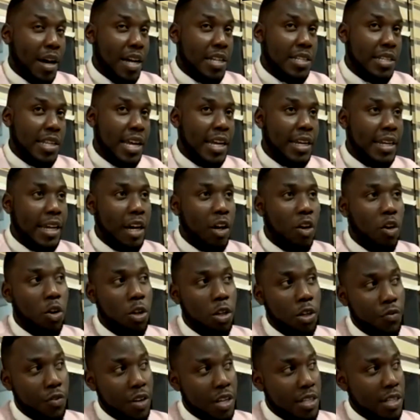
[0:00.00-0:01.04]
done our
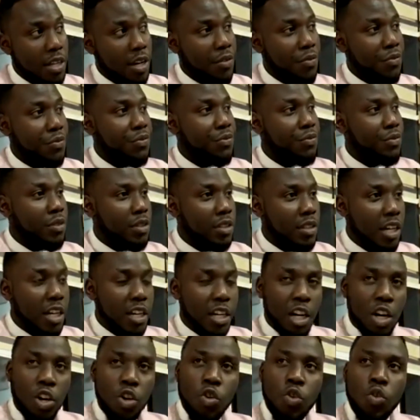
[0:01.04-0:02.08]
own private
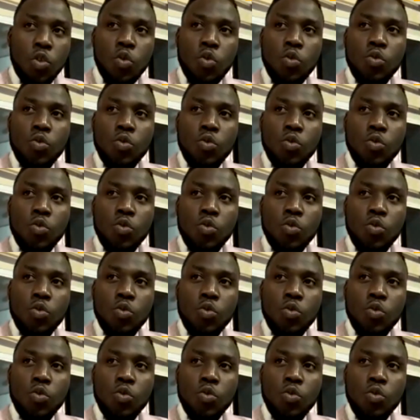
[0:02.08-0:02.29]
things,